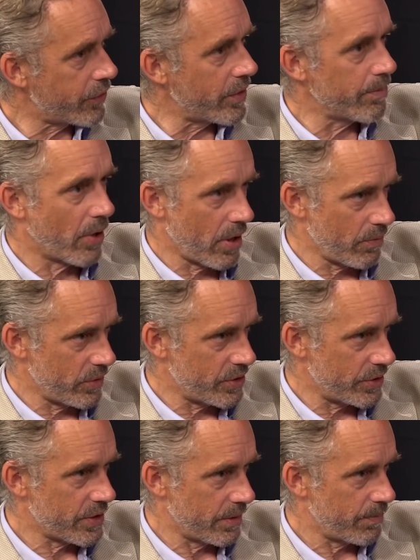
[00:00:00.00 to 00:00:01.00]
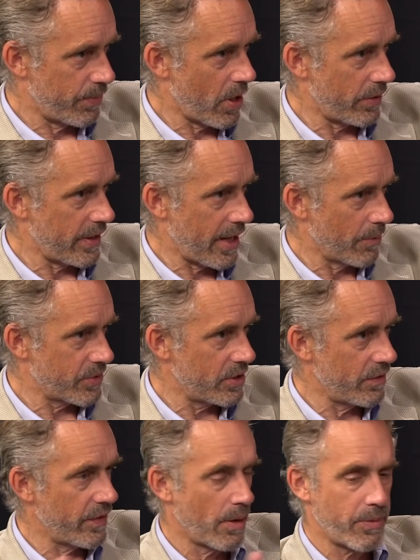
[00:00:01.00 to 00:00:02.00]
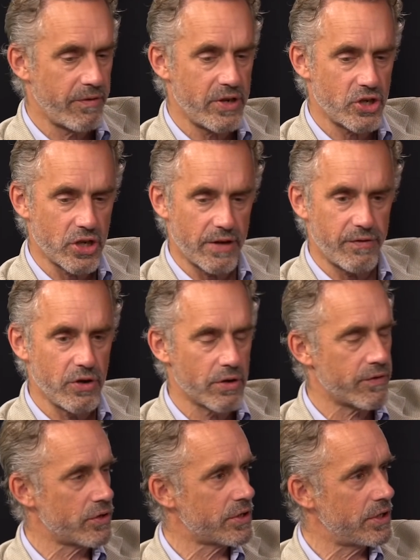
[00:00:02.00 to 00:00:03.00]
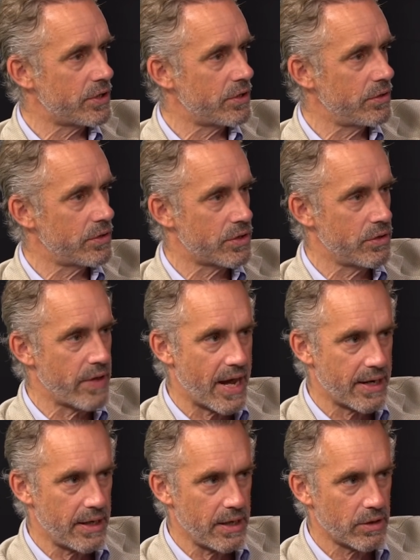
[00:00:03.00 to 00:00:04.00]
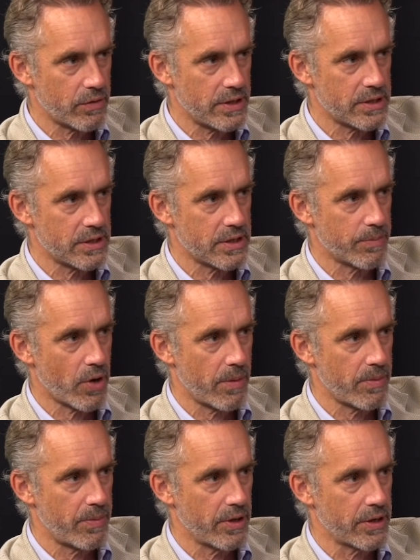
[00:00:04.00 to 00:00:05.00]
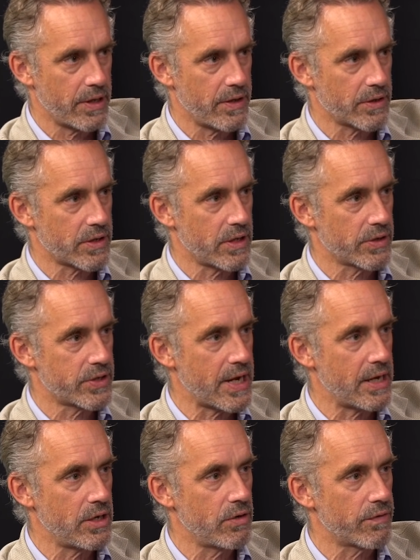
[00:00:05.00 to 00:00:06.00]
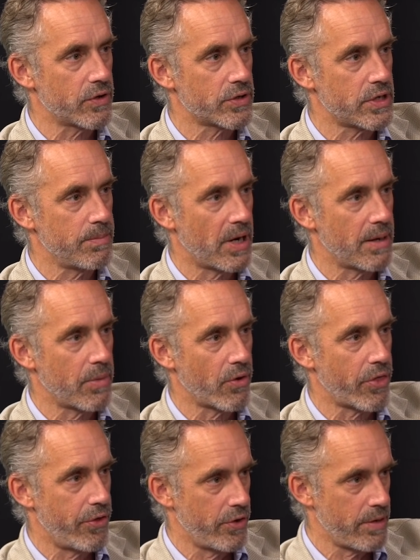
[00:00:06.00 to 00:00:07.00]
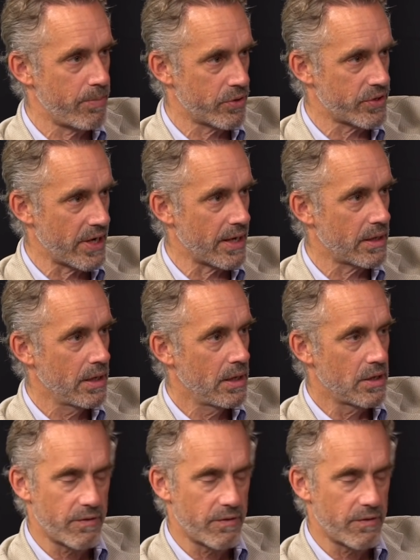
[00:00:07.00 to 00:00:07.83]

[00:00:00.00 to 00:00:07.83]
authoring part, which is the part that helps you develop a vision, if university students do that, it increases the probability they'll, they'll stay in university by about 30 percent.